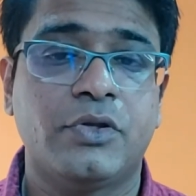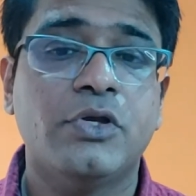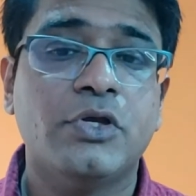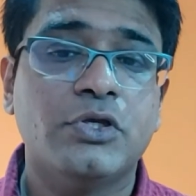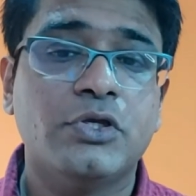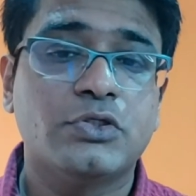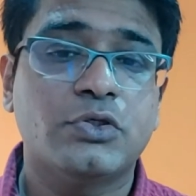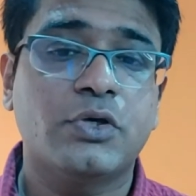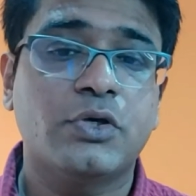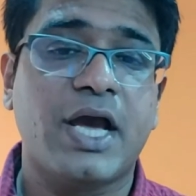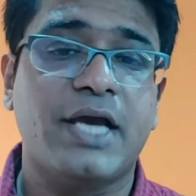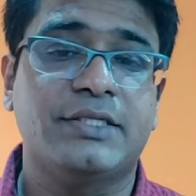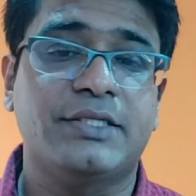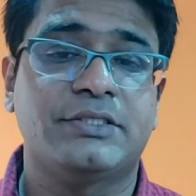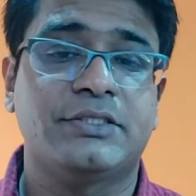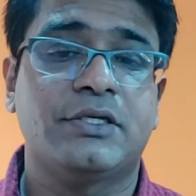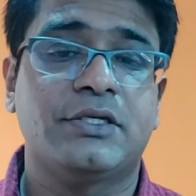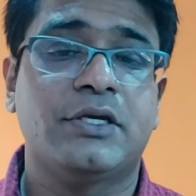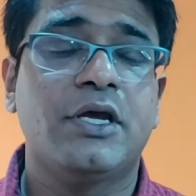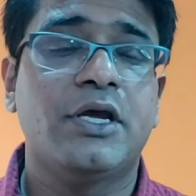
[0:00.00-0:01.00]
So guys,
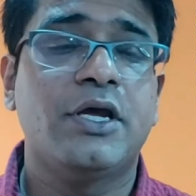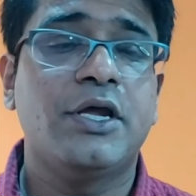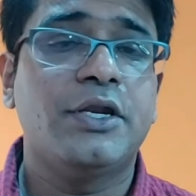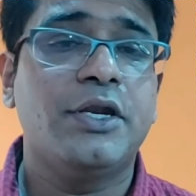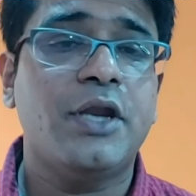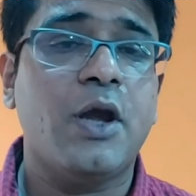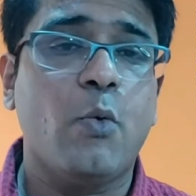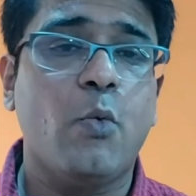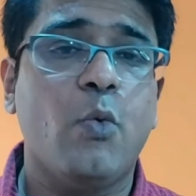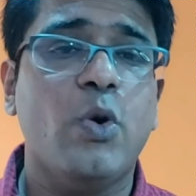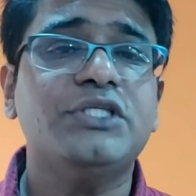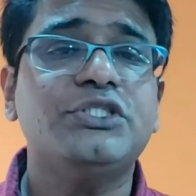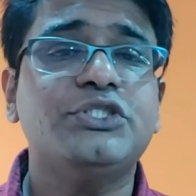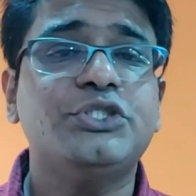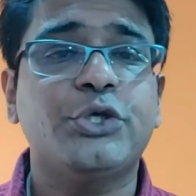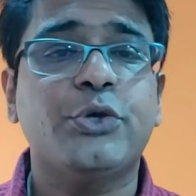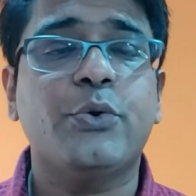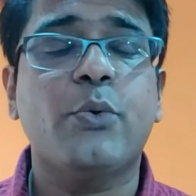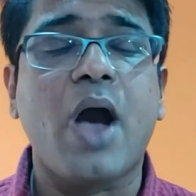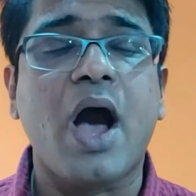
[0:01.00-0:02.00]
now once
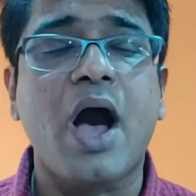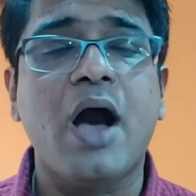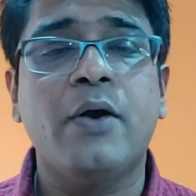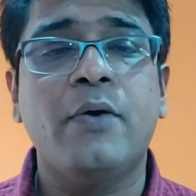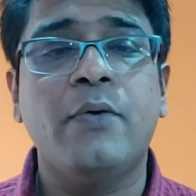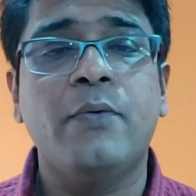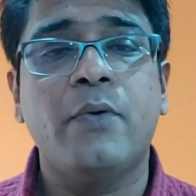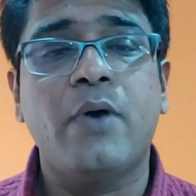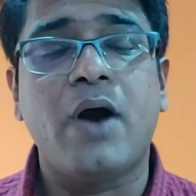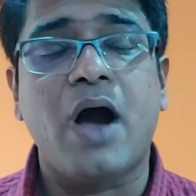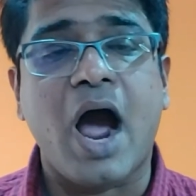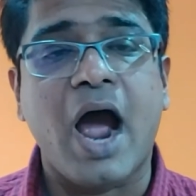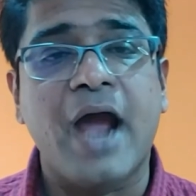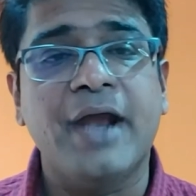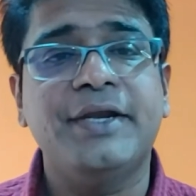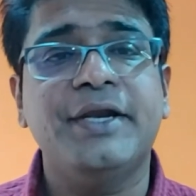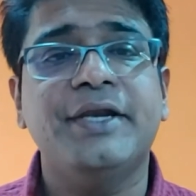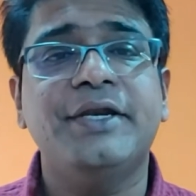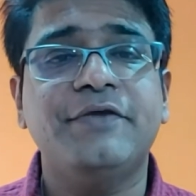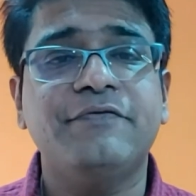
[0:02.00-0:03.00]
you have
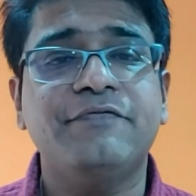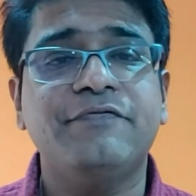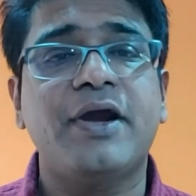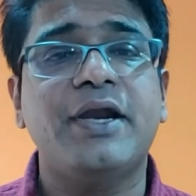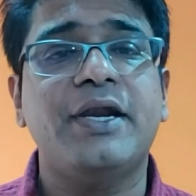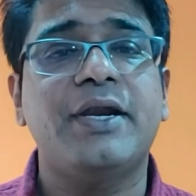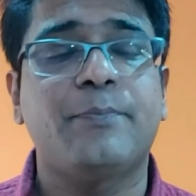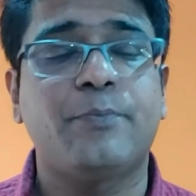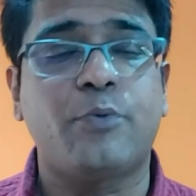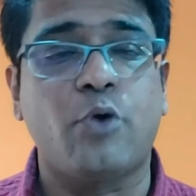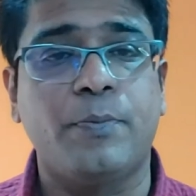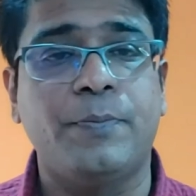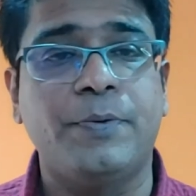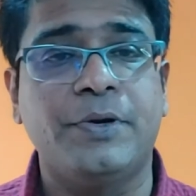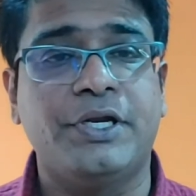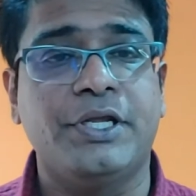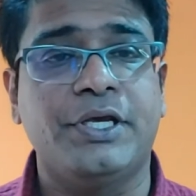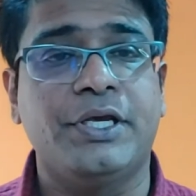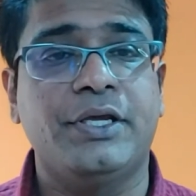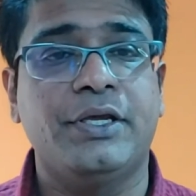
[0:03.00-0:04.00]
identified a
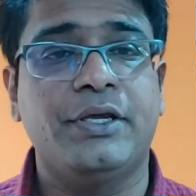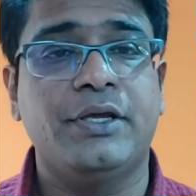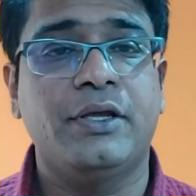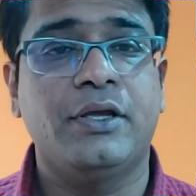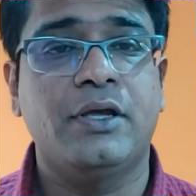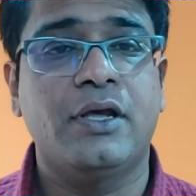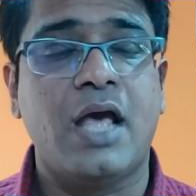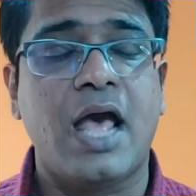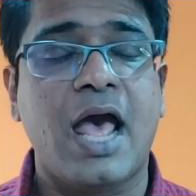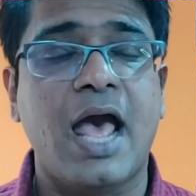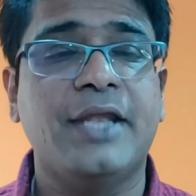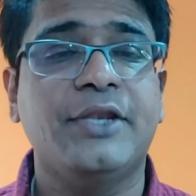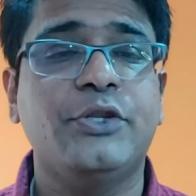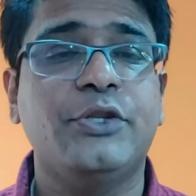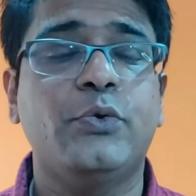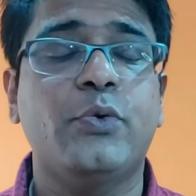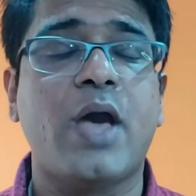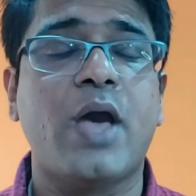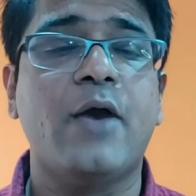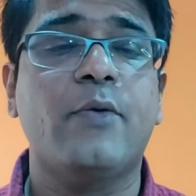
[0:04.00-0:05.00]
property and you
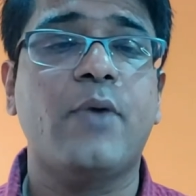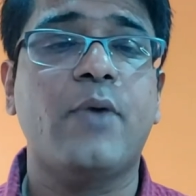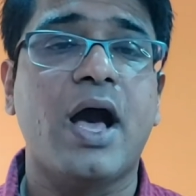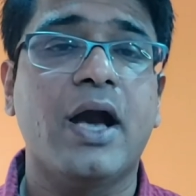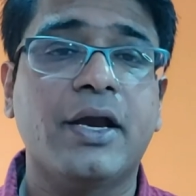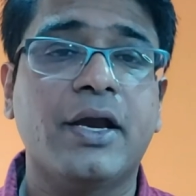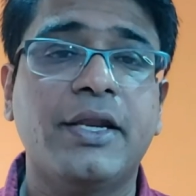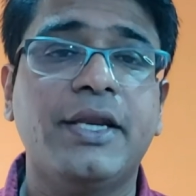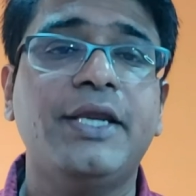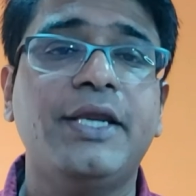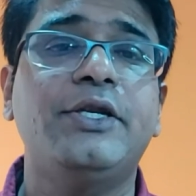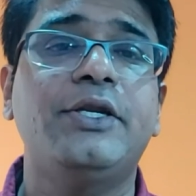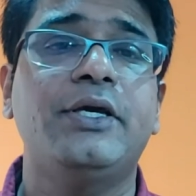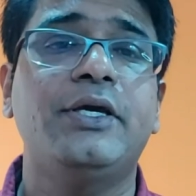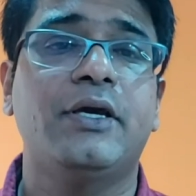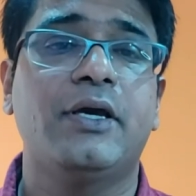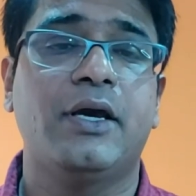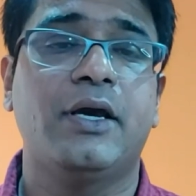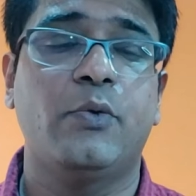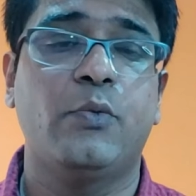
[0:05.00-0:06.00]
have agreed
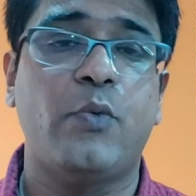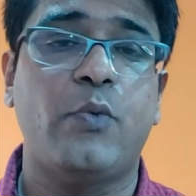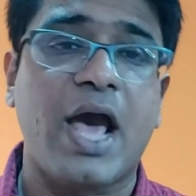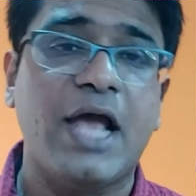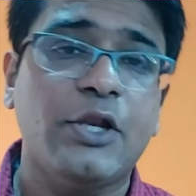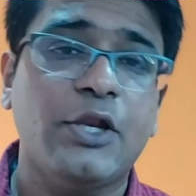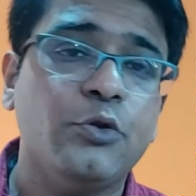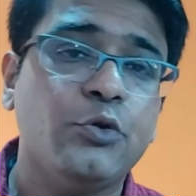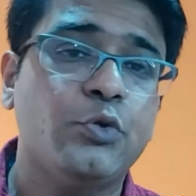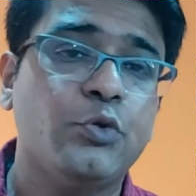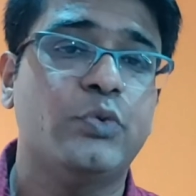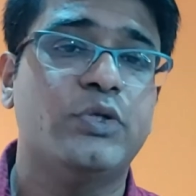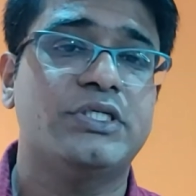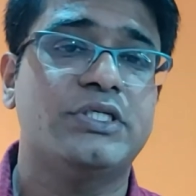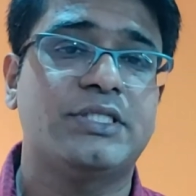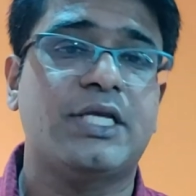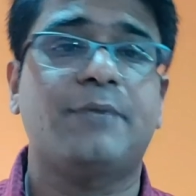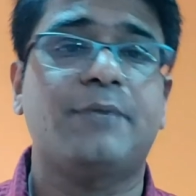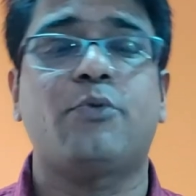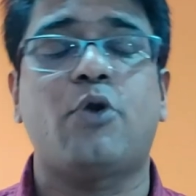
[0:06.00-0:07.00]
a value towards
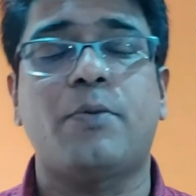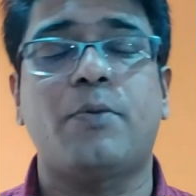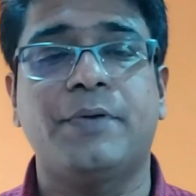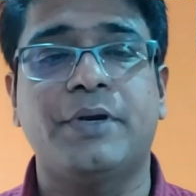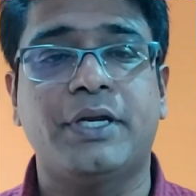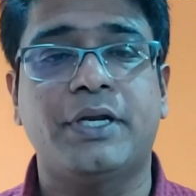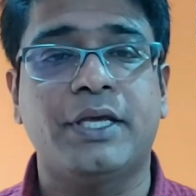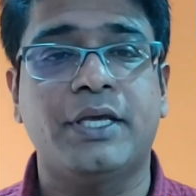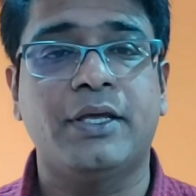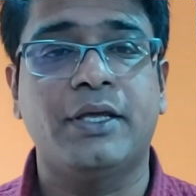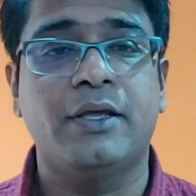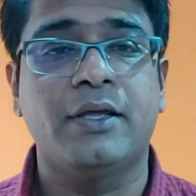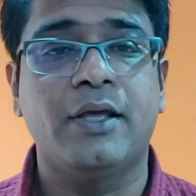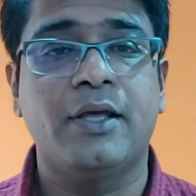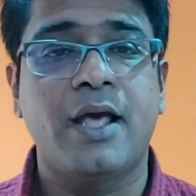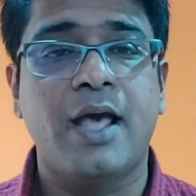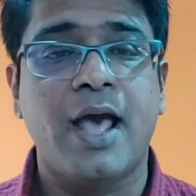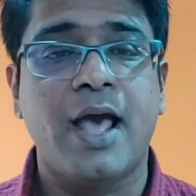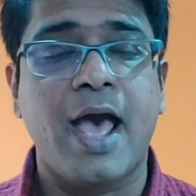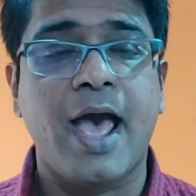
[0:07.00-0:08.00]
that property
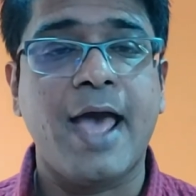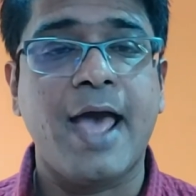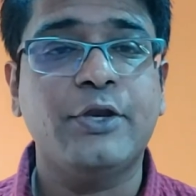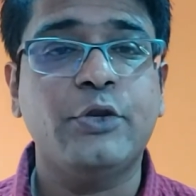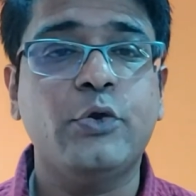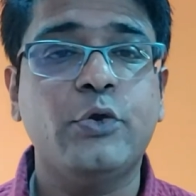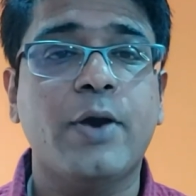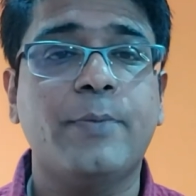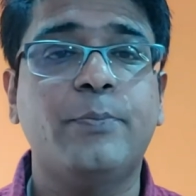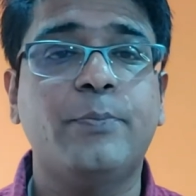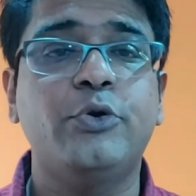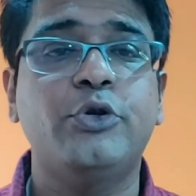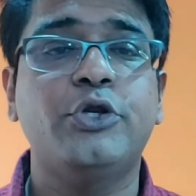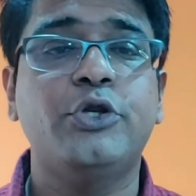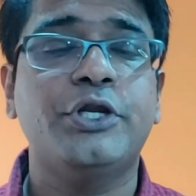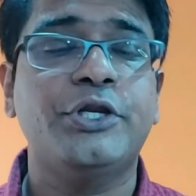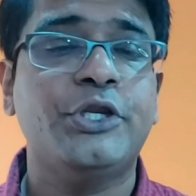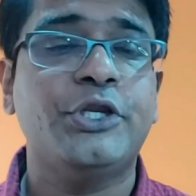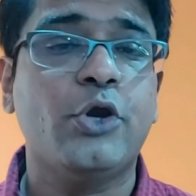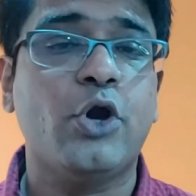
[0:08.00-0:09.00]
and you have put
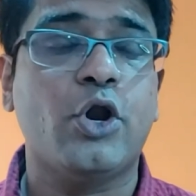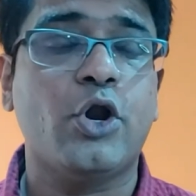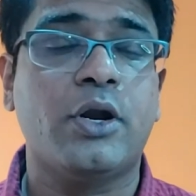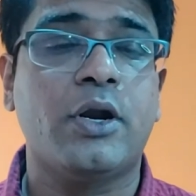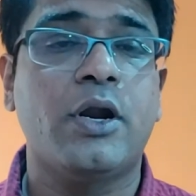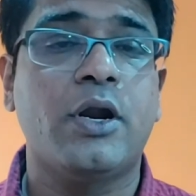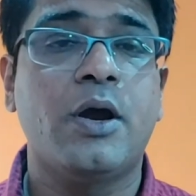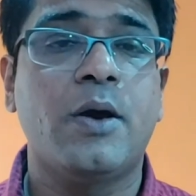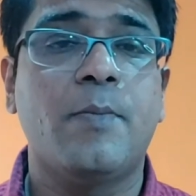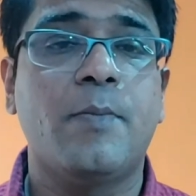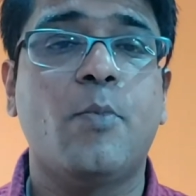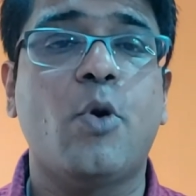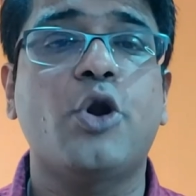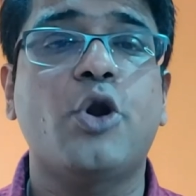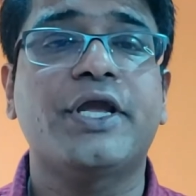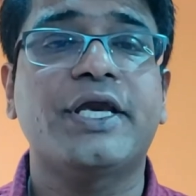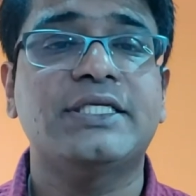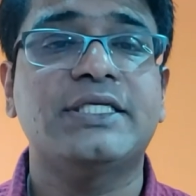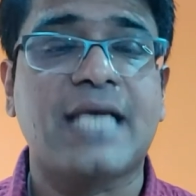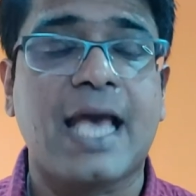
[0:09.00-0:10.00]
in your
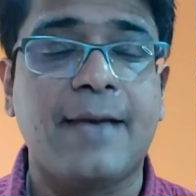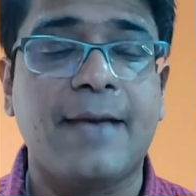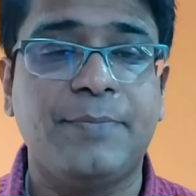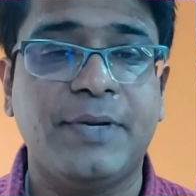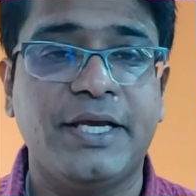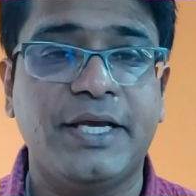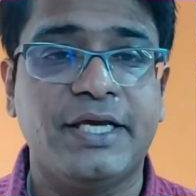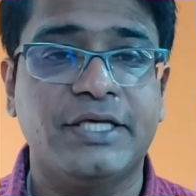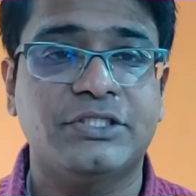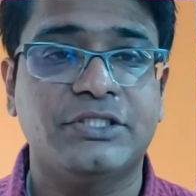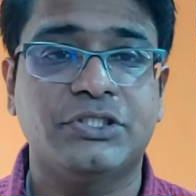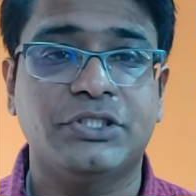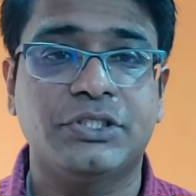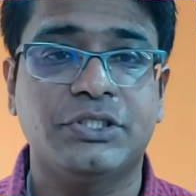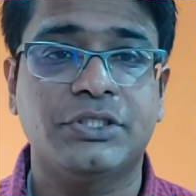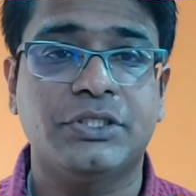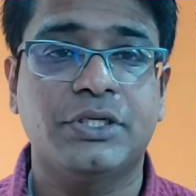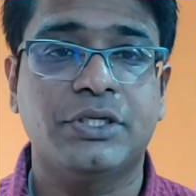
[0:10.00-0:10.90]
mortgage application,